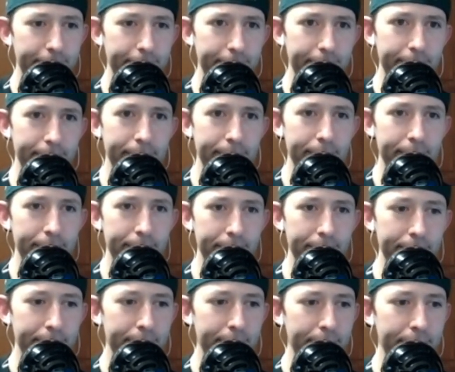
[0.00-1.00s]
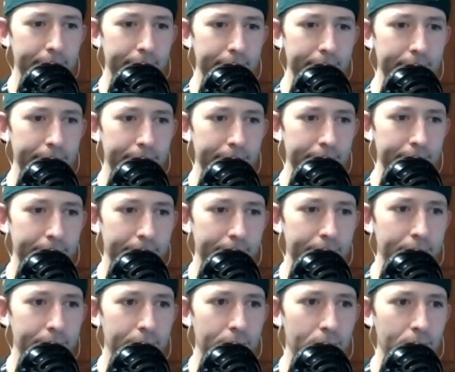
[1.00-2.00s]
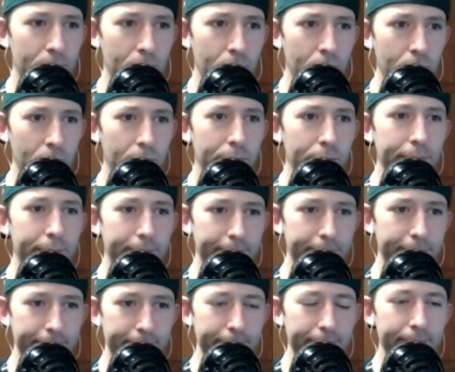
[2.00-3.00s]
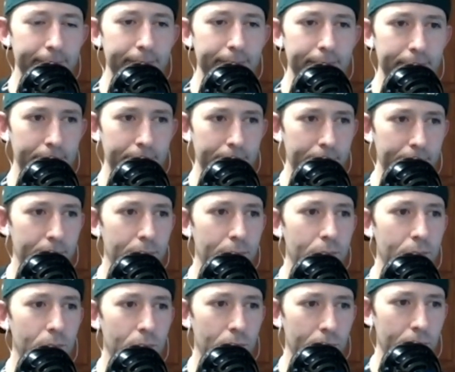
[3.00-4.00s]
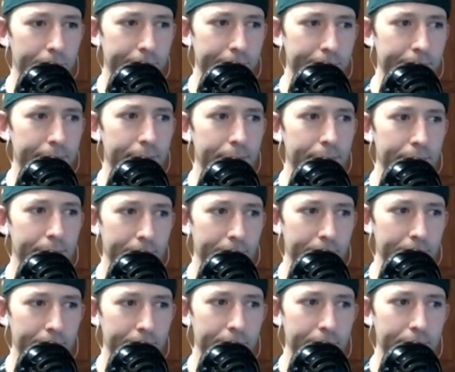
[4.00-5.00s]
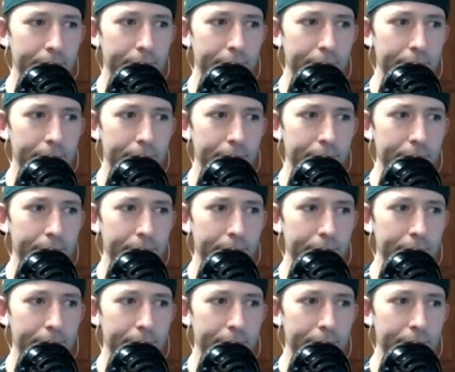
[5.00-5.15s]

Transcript: (not speaking)